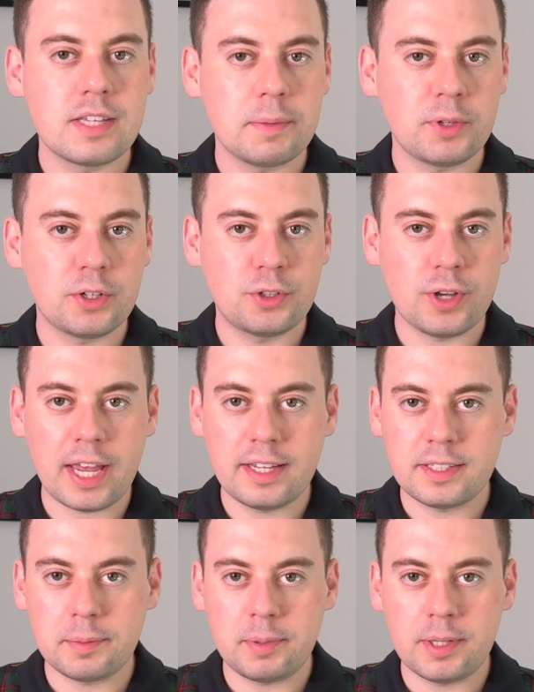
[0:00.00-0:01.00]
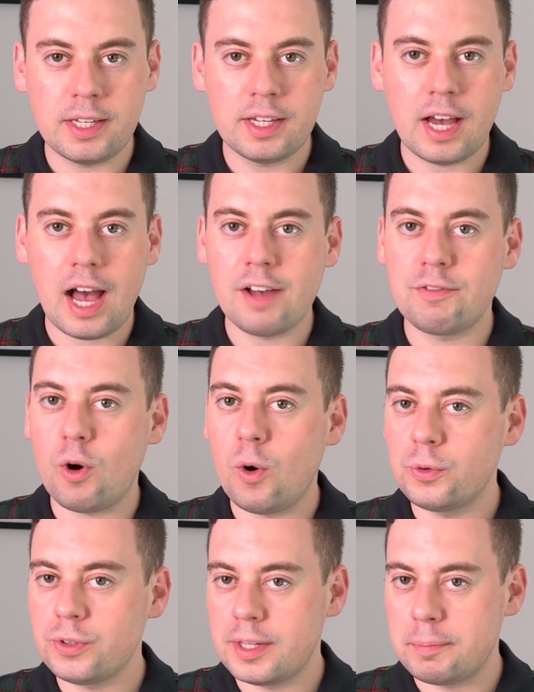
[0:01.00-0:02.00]
Similar to ADP, I've
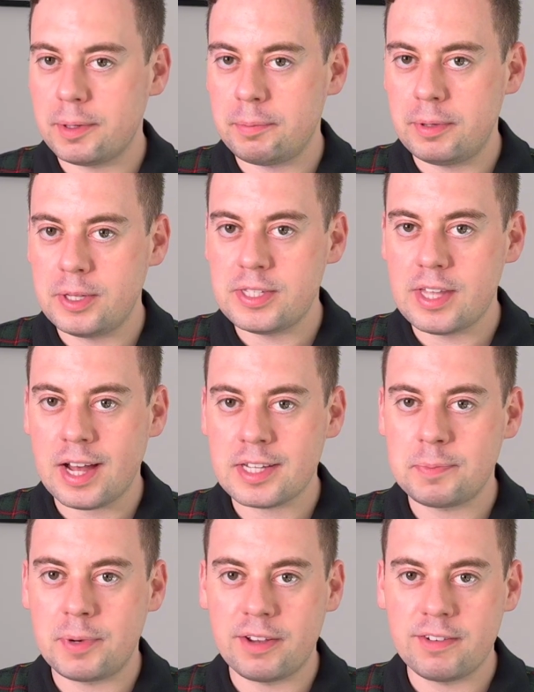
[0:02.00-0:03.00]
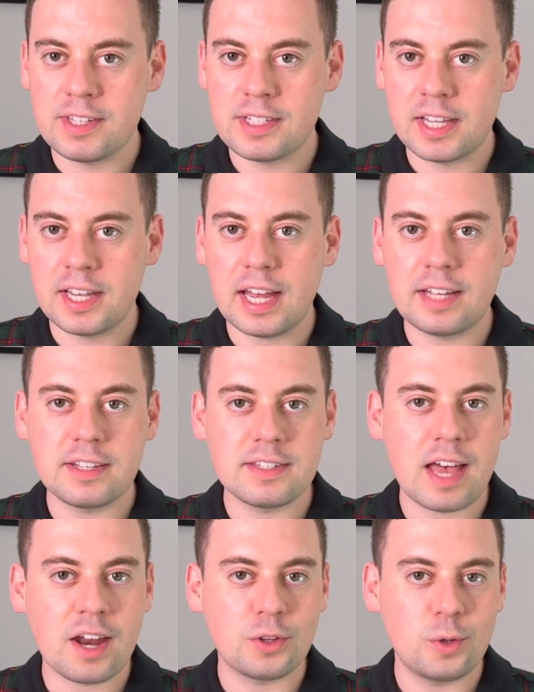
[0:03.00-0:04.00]
owned the BP stocks previously and
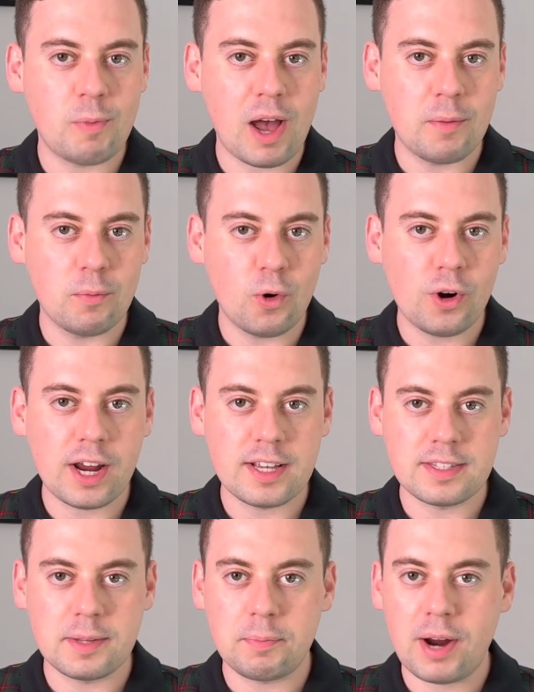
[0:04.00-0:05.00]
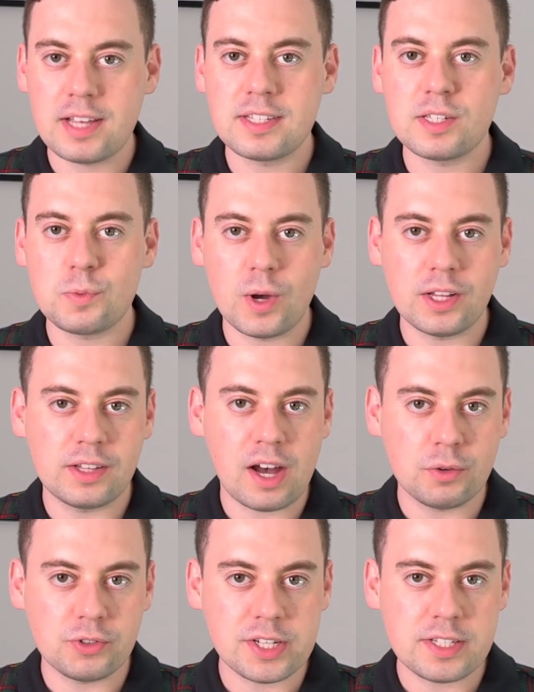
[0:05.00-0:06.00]
decided to buy more as the prices went
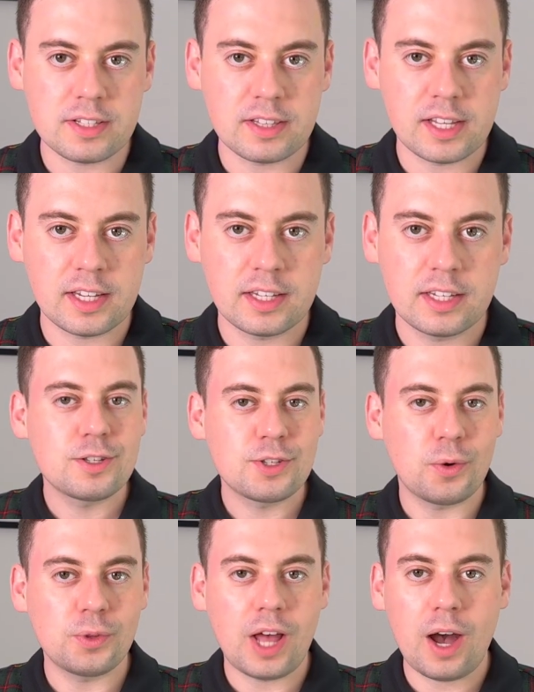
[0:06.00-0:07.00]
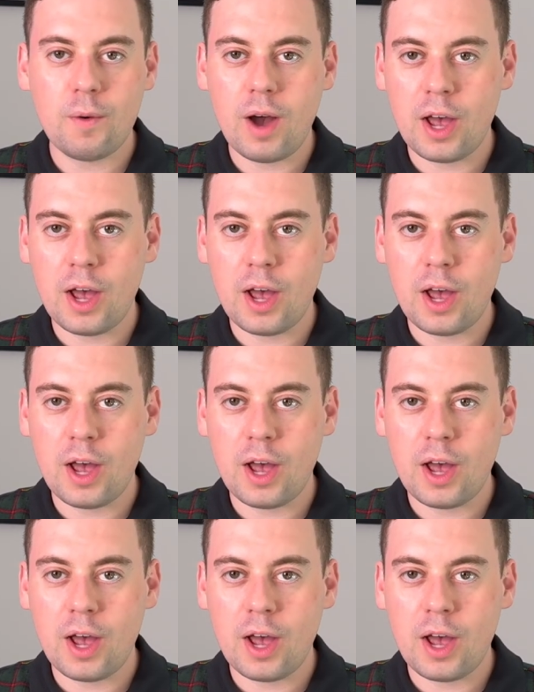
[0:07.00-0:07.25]
down recently. So now